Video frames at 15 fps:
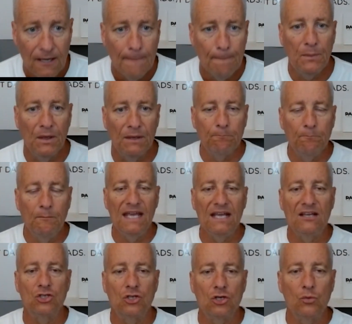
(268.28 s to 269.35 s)
but make
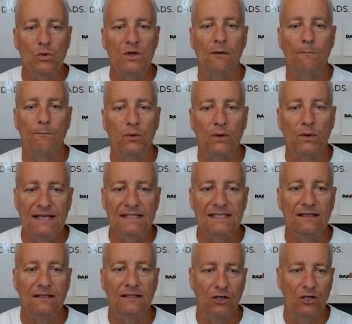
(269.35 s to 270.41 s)
sure we are
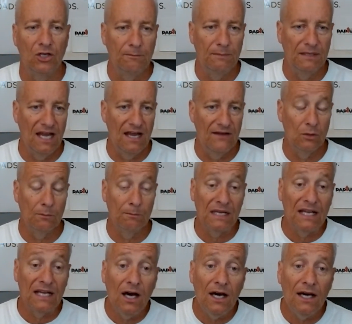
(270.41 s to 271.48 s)
praising their good behavior
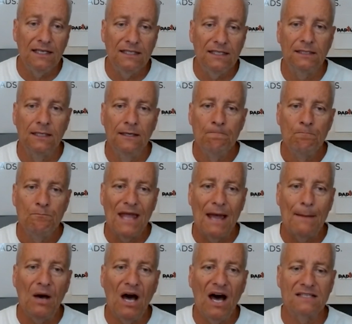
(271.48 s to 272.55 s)
because
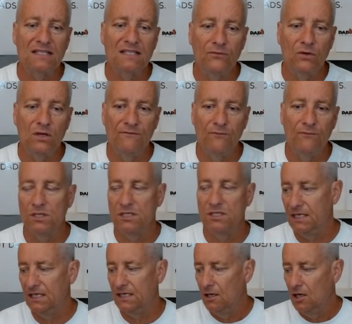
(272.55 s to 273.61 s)
that positive
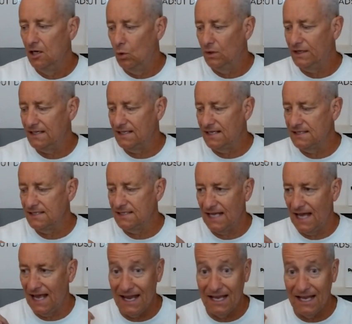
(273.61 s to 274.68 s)
reinforcement, what that does is
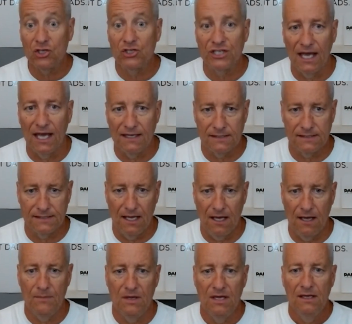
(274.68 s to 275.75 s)
that energizes
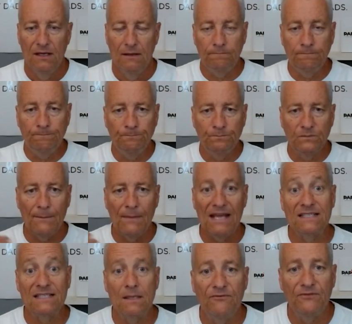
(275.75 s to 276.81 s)
them, that
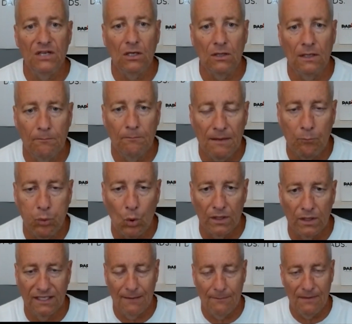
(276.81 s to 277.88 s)
makes them feel
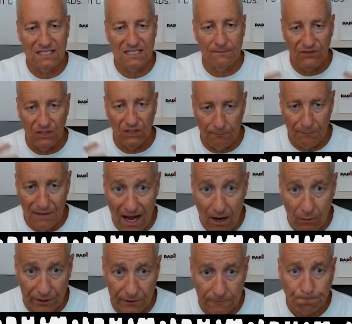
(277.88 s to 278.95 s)
important, that makes them feel
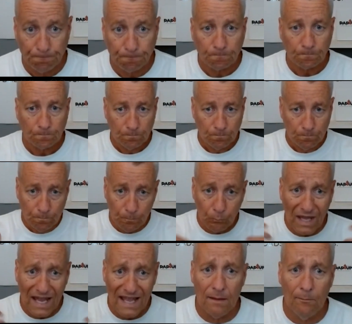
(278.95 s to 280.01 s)
empowered.
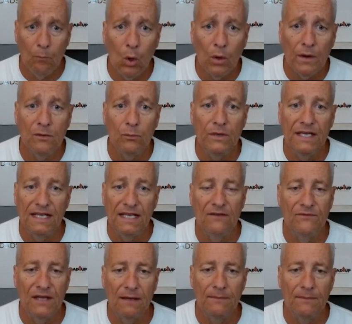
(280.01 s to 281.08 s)
And the more that we give
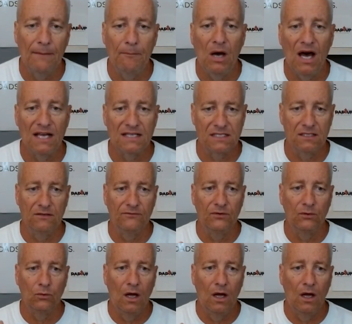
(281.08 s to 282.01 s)
them that positive